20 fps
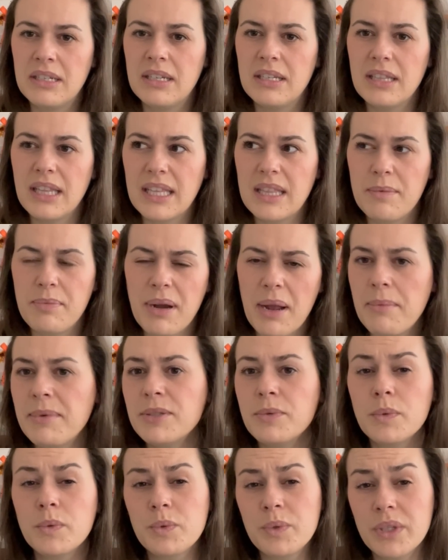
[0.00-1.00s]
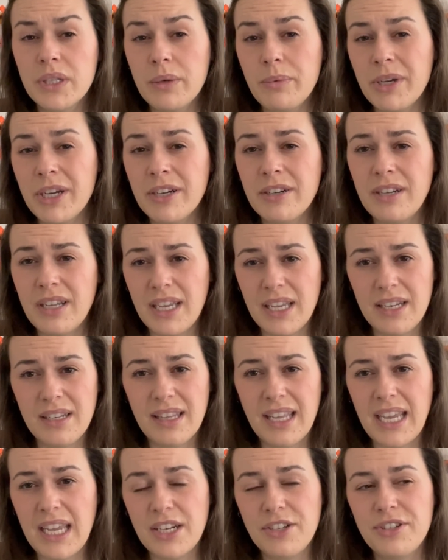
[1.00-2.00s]
Like the premise was really weird and
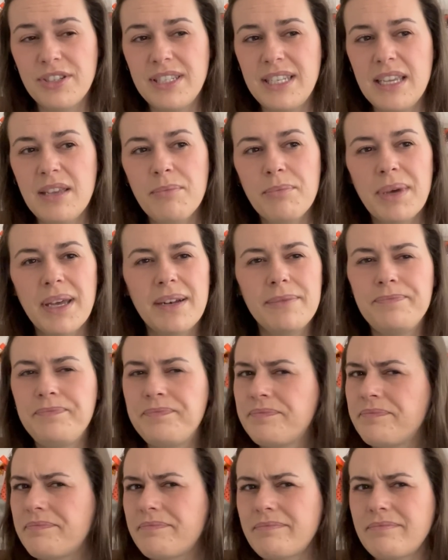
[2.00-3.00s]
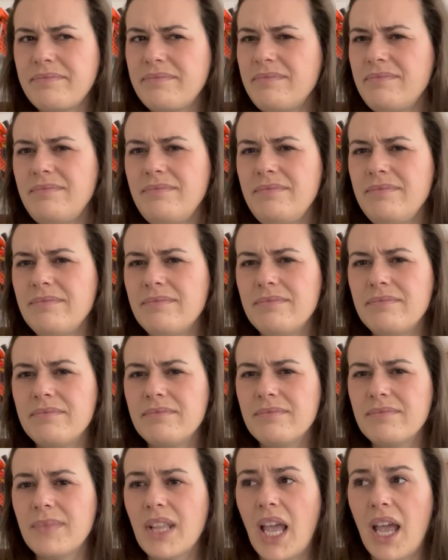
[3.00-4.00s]
like interesting, but
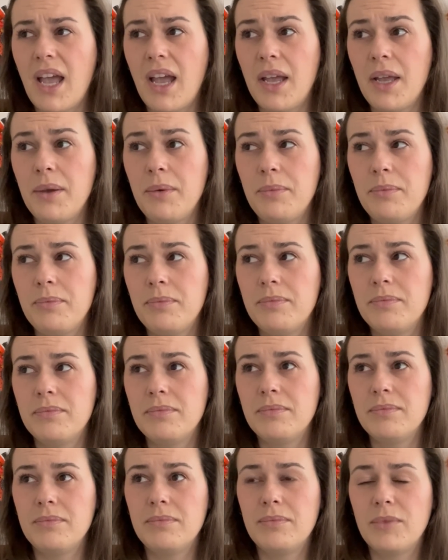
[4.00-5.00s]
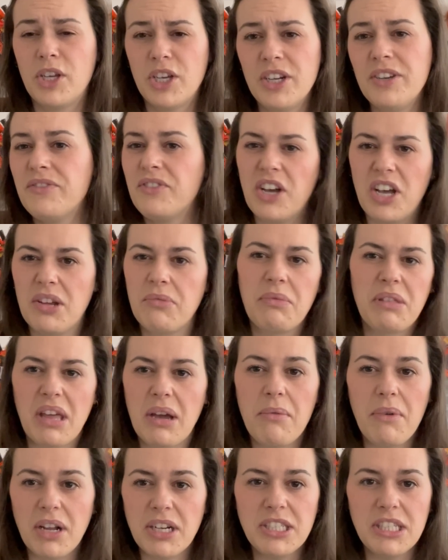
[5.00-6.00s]
I could have gone without
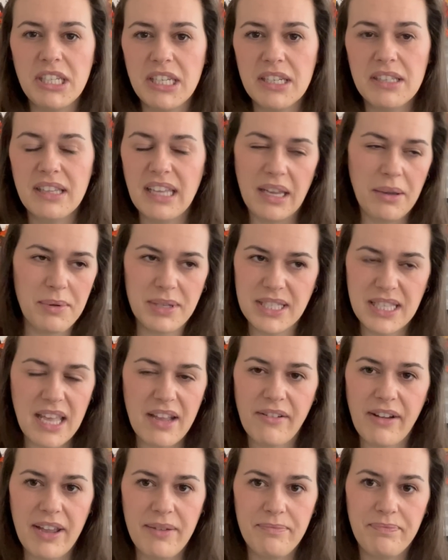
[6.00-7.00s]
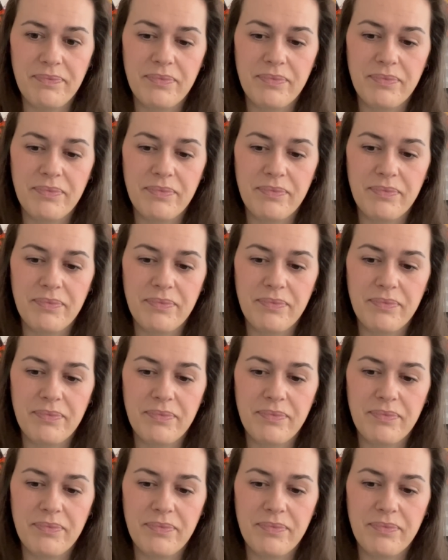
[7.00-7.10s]
watching it. Like it wasn't that great.